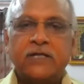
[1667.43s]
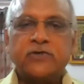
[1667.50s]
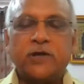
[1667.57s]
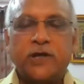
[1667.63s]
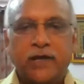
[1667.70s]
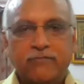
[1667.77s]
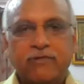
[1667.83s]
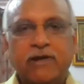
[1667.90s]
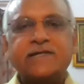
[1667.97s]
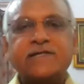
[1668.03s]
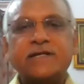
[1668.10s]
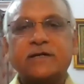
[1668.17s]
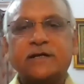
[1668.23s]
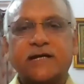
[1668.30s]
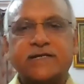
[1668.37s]
So even
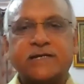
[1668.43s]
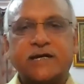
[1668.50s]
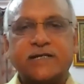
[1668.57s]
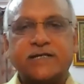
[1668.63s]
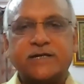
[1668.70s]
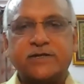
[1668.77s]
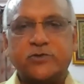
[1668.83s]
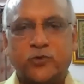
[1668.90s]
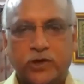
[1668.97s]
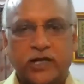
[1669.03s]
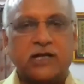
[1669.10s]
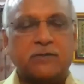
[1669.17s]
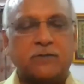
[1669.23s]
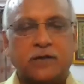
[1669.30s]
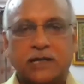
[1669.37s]
as a
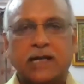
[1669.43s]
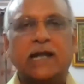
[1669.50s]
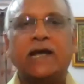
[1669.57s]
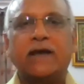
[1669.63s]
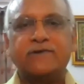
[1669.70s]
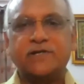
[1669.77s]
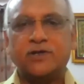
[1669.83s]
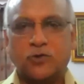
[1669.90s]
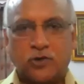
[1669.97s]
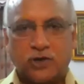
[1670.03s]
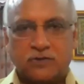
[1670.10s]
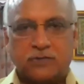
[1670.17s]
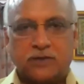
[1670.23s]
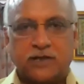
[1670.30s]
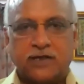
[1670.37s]
junior commander, like I was a
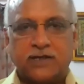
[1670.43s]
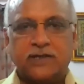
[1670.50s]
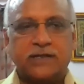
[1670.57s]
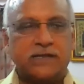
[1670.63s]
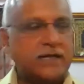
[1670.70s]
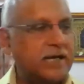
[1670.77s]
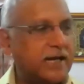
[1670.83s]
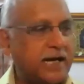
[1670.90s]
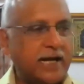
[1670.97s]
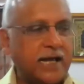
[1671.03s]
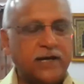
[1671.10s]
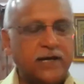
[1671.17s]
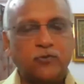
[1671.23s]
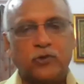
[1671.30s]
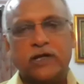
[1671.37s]
corps commander, I had
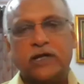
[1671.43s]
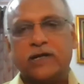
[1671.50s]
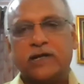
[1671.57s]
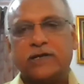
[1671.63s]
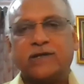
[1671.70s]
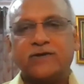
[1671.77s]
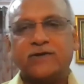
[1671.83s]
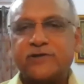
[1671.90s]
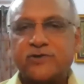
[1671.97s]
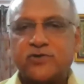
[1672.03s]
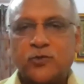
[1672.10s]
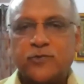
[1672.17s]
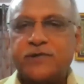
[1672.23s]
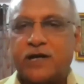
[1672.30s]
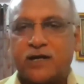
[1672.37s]
100,000
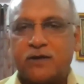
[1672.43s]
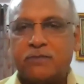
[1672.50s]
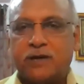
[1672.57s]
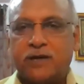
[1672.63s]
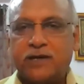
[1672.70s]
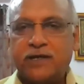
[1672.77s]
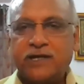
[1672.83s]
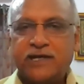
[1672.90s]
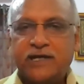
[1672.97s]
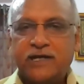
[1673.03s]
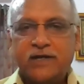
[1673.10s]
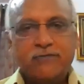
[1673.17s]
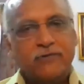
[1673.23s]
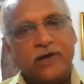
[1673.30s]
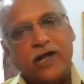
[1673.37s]
troops under me.
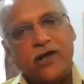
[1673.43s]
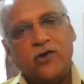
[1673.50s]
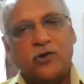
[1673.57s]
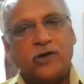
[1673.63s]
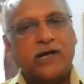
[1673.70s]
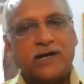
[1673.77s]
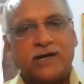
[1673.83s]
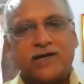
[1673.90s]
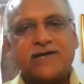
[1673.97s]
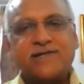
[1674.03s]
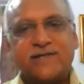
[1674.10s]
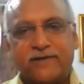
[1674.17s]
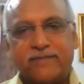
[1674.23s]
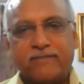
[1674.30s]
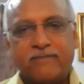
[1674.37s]
When I go and address
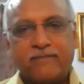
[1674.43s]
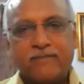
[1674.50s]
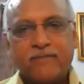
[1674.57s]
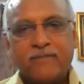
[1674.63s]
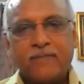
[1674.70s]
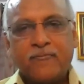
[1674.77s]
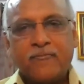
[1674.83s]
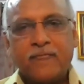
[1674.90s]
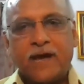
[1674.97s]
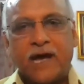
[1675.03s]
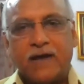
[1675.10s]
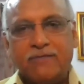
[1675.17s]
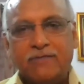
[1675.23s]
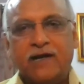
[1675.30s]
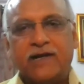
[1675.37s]
them,
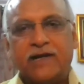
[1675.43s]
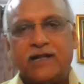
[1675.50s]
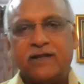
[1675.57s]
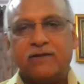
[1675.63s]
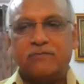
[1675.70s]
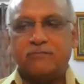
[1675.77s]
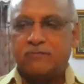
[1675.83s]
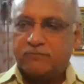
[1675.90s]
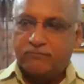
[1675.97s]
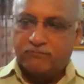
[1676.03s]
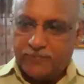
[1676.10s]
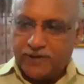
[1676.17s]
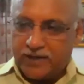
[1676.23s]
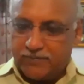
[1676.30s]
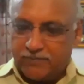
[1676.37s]
I will tell them,
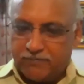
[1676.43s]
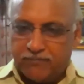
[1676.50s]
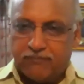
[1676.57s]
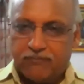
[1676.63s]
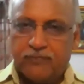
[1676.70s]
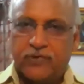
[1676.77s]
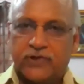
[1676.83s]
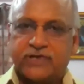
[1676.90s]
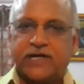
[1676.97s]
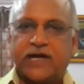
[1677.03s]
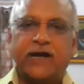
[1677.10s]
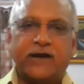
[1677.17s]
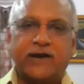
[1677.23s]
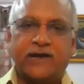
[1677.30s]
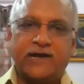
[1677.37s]

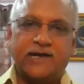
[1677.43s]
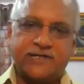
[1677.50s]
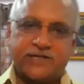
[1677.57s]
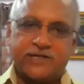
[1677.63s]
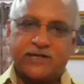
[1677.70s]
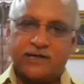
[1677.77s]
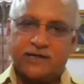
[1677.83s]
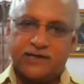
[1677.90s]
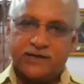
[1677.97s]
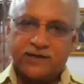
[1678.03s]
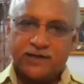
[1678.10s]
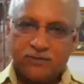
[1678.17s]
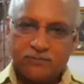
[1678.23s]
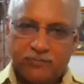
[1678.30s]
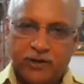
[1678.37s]
train realistically,
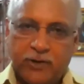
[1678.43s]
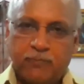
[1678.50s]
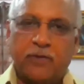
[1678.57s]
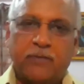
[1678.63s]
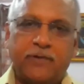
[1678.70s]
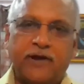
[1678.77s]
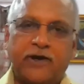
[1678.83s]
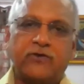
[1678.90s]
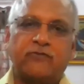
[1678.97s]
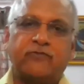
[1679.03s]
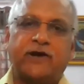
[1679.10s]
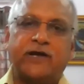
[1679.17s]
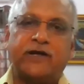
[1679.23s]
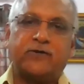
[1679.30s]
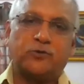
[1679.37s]
be prepared to
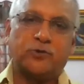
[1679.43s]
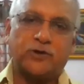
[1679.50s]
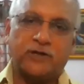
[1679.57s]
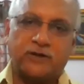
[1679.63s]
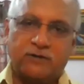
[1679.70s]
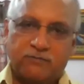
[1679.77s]
fight a war,